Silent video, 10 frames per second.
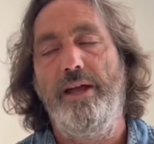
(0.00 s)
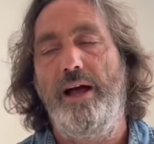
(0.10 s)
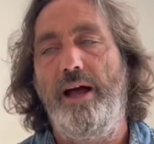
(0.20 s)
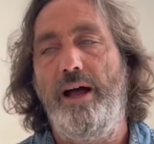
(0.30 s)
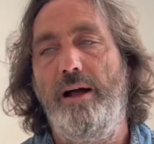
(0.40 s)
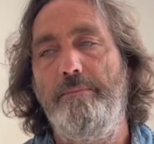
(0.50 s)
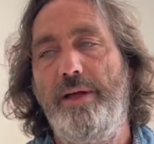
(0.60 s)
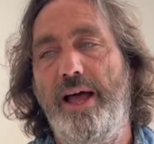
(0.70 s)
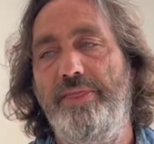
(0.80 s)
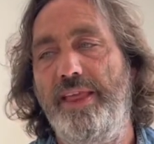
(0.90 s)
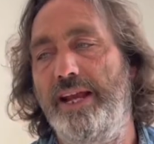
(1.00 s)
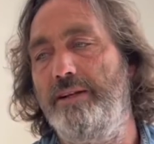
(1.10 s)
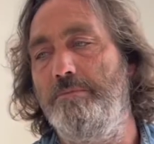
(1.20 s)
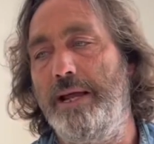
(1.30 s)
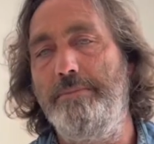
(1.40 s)
um, and
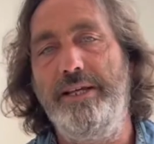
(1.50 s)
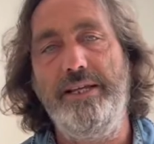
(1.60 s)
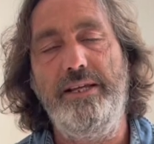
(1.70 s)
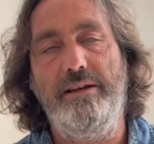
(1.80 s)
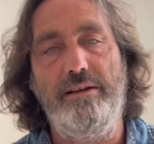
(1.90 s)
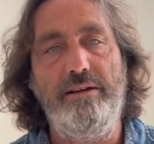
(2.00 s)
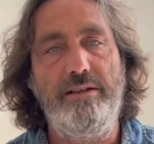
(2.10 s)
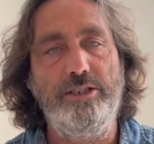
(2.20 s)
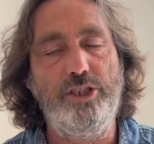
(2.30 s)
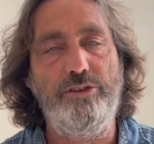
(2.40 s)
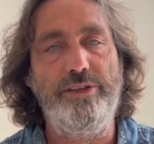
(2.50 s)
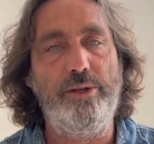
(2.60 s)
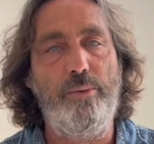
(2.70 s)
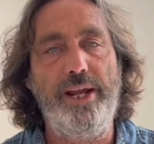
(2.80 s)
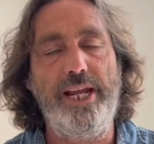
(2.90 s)
then maybe uh, during the
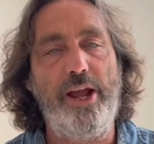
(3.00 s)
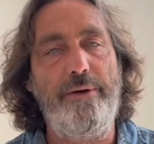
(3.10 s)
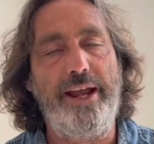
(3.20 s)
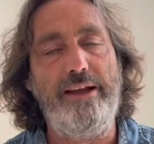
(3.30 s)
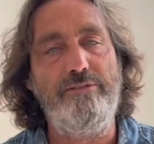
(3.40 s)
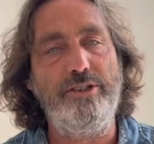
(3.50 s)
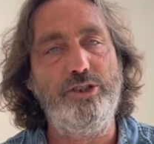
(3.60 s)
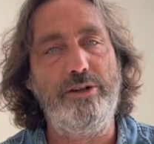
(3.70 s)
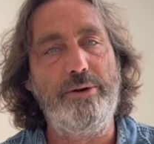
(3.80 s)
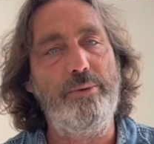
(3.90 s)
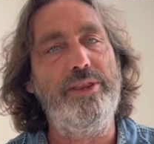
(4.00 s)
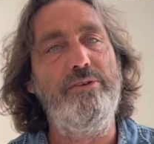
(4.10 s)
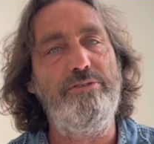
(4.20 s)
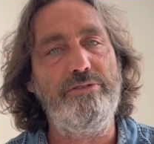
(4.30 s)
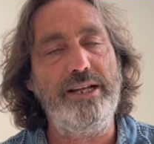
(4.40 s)
week going out for a drink with your
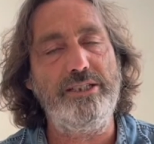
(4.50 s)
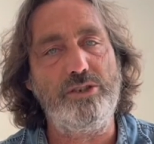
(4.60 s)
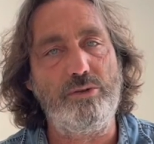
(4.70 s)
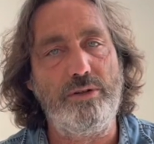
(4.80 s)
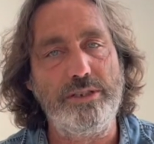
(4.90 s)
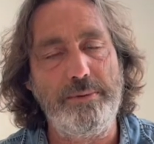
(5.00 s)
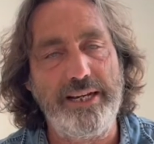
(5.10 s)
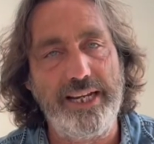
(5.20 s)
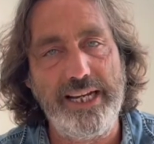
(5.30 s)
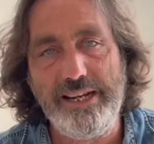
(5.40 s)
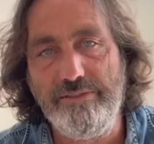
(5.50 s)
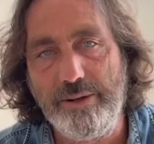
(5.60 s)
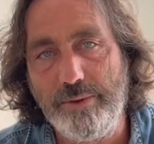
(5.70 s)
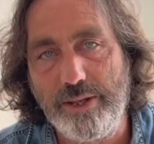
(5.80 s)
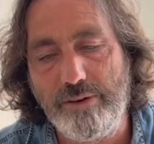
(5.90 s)
friends or spending an
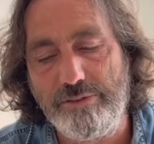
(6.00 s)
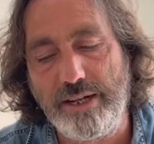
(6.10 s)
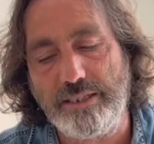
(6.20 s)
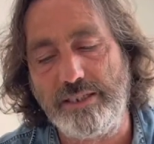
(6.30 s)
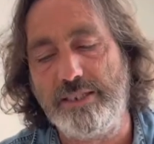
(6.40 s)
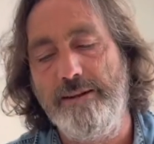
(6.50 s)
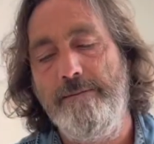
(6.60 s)
evening with your friends.